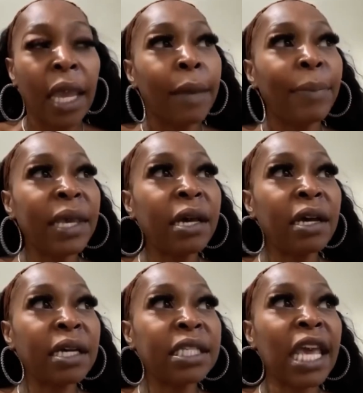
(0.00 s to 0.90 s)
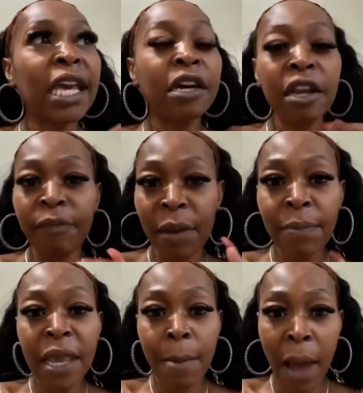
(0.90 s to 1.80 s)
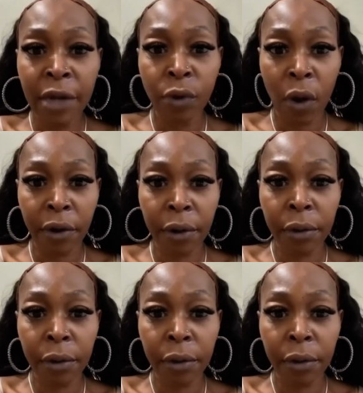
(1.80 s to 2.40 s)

because it could have been me and my daughter.